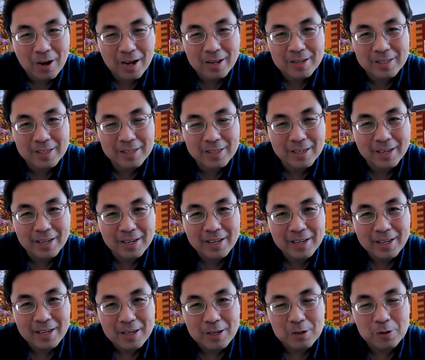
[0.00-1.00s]
Either
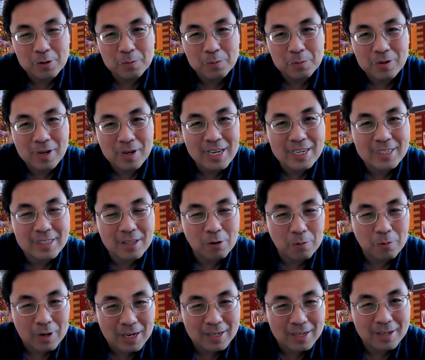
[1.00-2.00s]
you please the
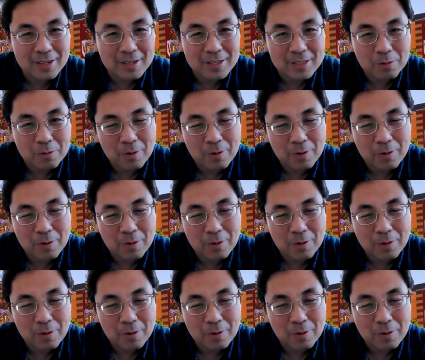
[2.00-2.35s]
readers,